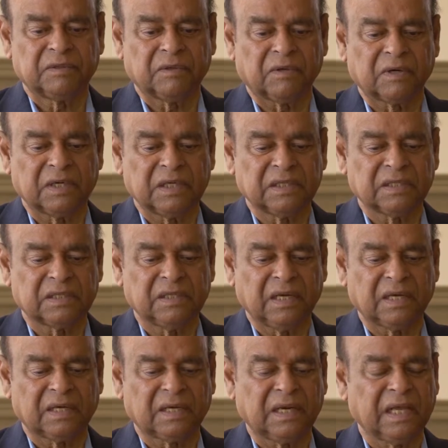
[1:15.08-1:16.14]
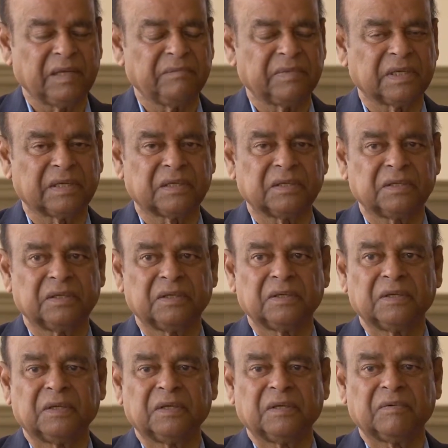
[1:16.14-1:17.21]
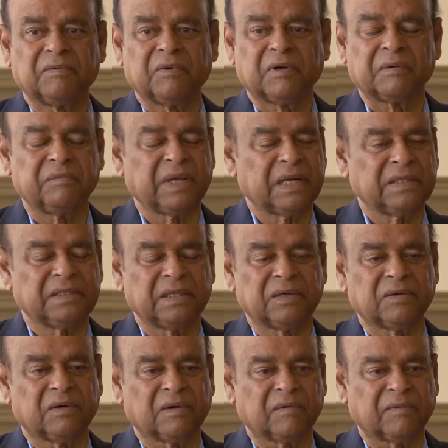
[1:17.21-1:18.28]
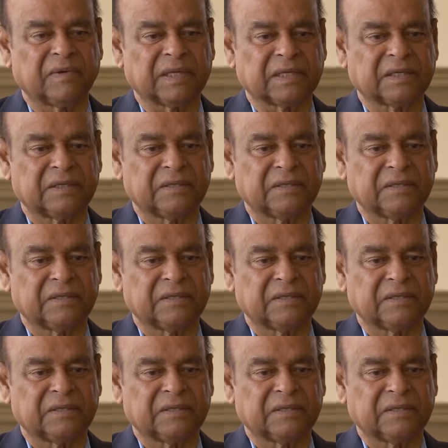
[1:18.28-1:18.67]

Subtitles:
organizational climate for managing conflict.